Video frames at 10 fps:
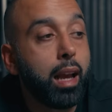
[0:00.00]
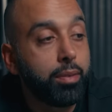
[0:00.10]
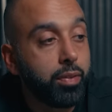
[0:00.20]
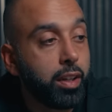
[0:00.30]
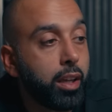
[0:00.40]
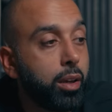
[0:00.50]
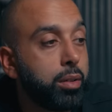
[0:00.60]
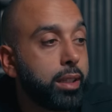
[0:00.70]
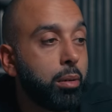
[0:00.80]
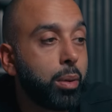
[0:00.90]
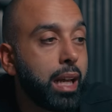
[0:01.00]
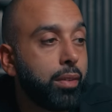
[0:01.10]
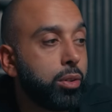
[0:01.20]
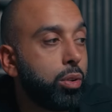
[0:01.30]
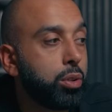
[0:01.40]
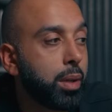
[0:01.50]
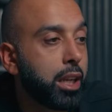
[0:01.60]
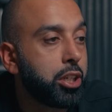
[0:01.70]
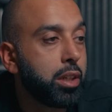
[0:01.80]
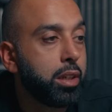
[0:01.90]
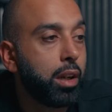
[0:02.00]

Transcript: have the video, then we want to have a call to action,